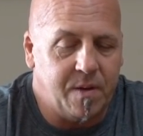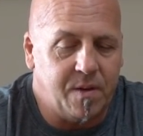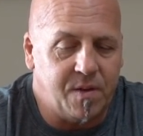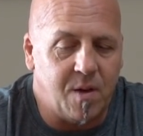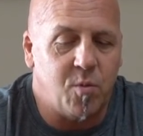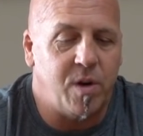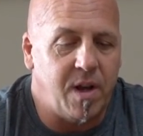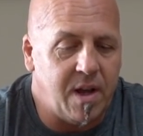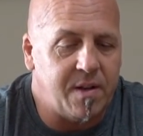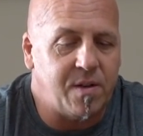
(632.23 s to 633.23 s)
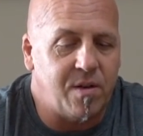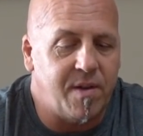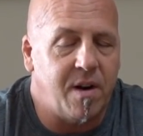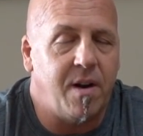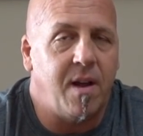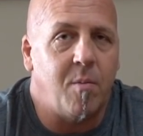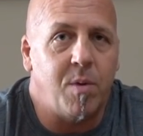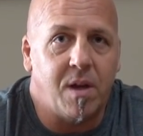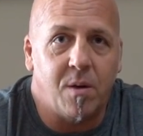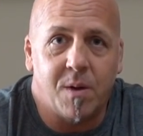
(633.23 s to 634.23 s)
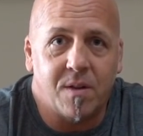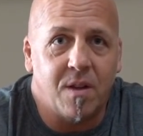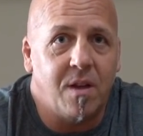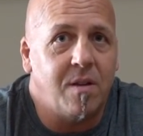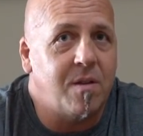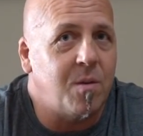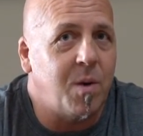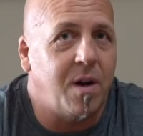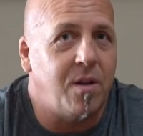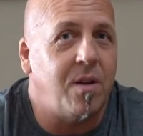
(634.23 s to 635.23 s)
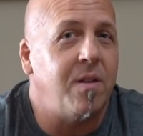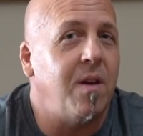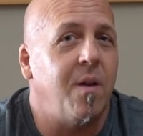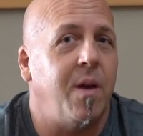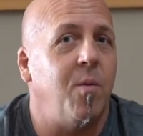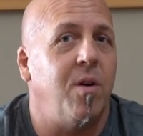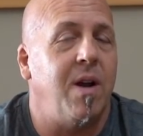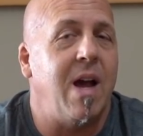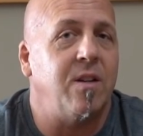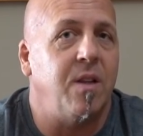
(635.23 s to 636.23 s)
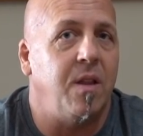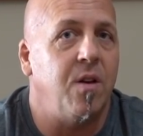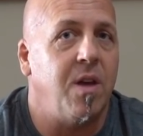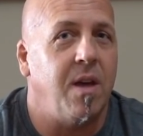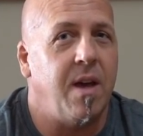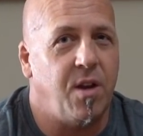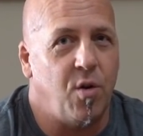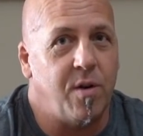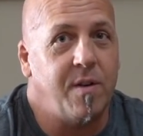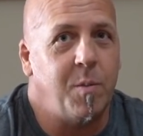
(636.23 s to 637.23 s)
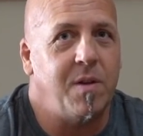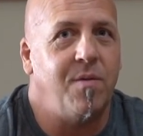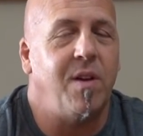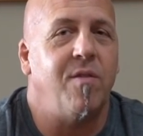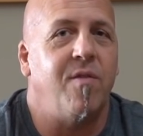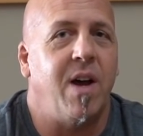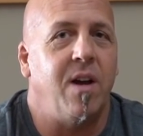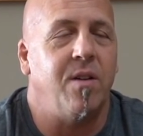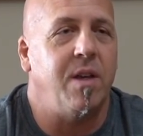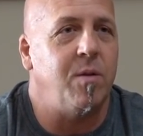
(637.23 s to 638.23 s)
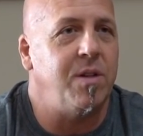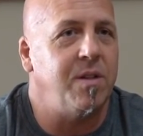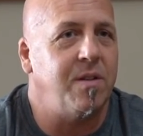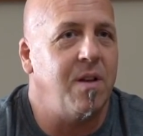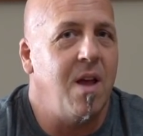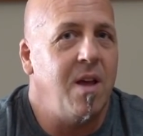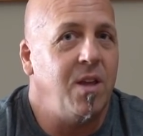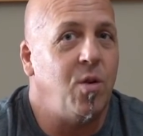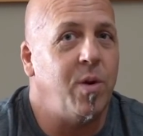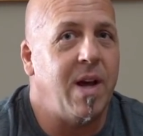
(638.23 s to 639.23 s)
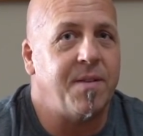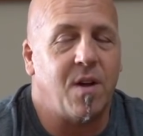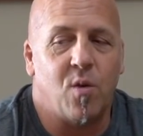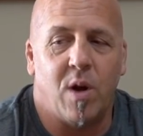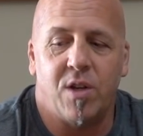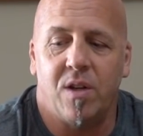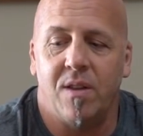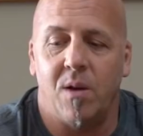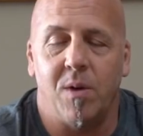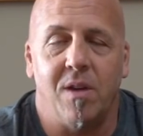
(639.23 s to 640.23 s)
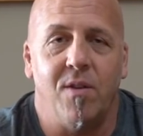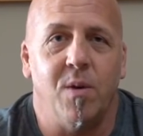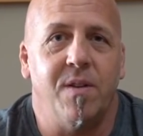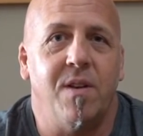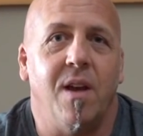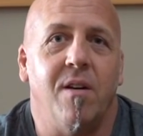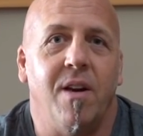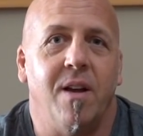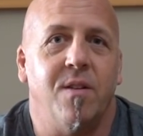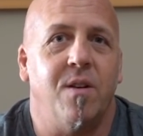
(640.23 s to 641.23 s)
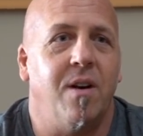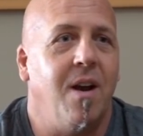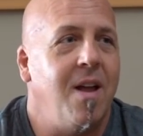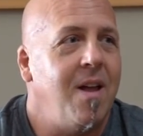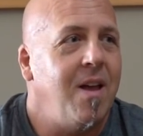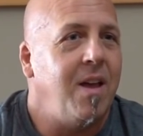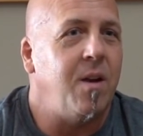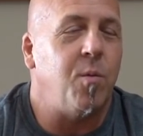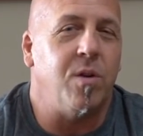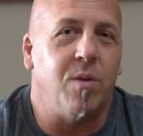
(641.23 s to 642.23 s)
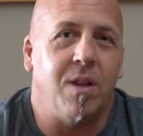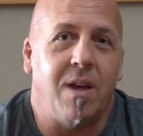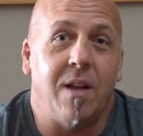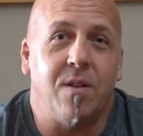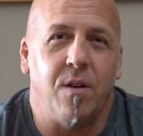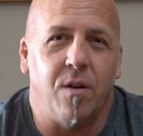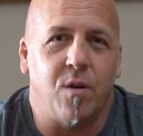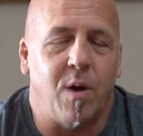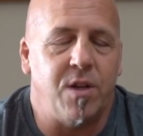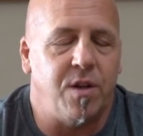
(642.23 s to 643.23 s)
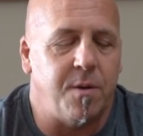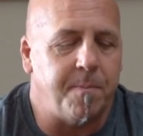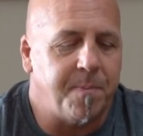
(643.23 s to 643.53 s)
some would answer very ambiguously, to where you could tell they weren't actually looking at your specific file. They would just, you would ask a question, they would give you a standard answer, and it wouldn't really answer your question.